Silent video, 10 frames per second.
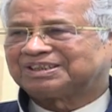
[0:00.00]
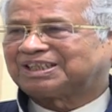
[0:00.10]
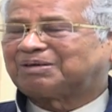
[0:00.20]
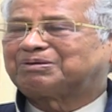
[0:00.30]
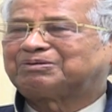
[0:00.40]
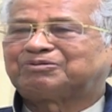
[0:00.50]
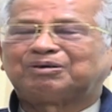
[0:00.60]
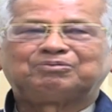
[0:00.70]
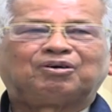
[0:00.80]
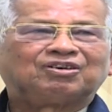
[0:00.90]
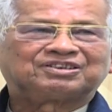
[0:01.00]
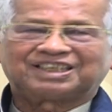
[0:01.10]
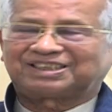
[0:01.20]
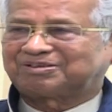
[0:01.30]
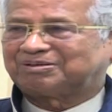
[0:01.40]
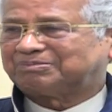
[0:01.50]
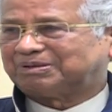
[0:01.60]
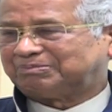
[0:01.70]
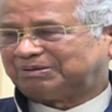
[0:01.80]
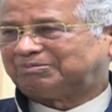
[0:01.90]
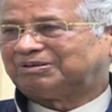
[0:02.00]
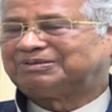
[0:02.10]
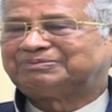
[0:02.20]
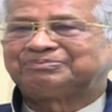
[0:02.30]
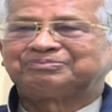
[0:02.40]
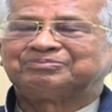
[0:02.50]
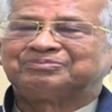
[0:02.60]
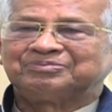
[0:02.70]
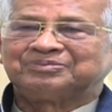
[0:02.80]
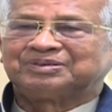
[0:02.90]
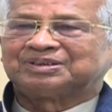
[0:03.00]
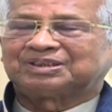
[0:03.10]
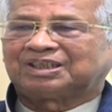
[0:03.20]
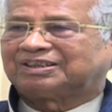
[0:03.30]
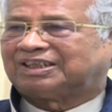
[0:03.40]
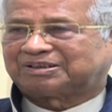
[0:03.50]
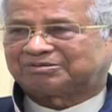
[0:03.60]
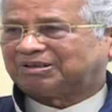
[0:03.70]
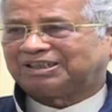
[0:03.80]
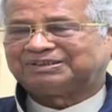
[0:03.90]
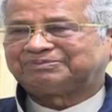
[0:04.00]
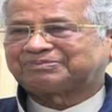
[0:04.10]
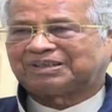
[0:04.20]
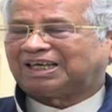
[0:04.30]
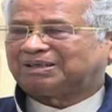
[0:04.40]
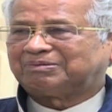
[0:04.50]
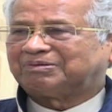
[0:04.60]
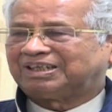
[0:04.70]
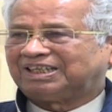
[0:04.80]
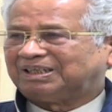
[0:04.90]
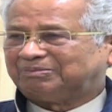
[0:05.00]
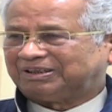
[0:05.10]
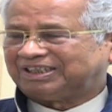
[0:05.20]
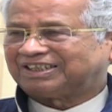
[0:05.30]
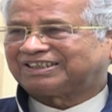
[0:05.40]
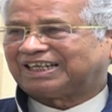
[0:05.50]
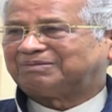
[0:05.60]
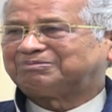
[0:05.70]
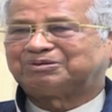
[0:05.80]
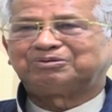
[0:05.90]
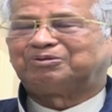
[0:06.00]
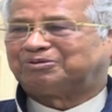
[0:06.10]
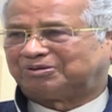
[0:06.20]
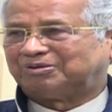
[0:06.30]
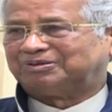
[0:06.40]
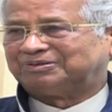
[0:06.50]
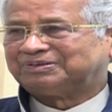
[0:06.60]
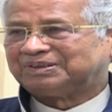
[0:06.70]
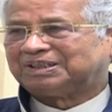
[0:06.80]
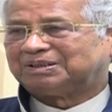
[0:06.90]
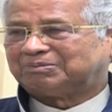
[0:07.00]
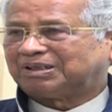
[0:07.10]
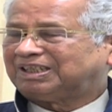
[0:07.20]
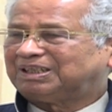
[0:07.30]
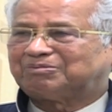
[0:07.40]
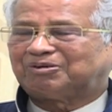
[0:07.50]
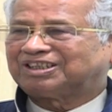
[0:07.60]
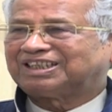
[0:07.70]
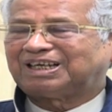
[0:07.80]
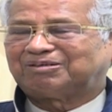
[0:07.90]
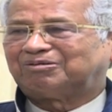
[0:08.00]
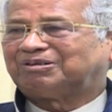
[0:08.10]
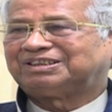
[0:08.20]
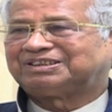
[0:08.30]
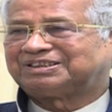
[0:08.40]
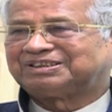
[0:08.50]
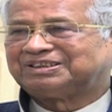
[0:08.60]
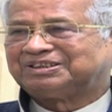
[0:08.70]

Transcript: coming from all sections of the people. So that's why I have a very limited time to go through. But in the morning, I always